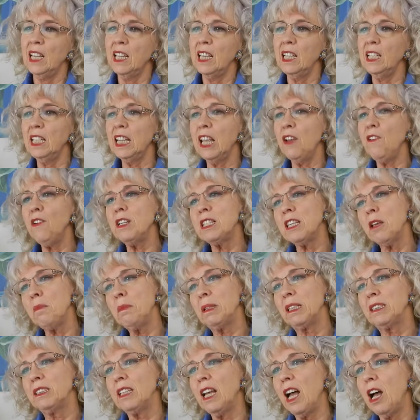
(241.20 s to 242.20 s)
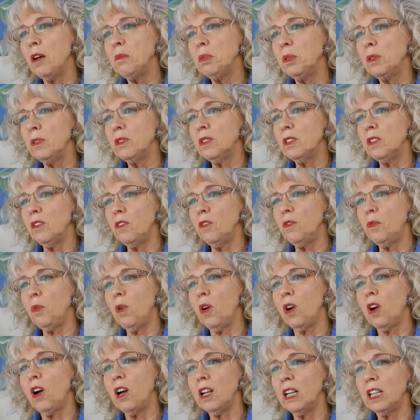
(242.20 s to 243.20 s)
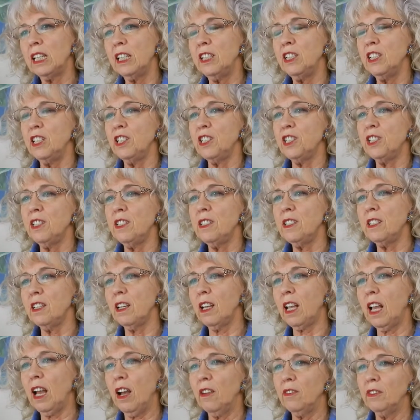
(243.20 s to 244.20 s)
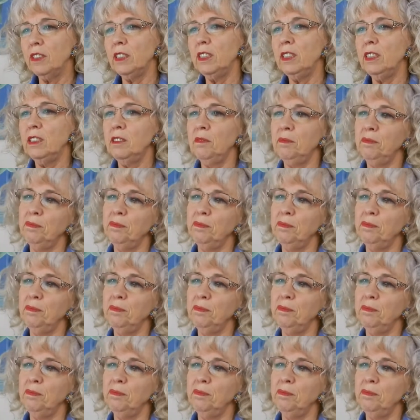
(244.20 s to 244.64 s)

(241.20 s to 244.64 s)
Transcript: Can you give us some examples of what kind of conditions are covered?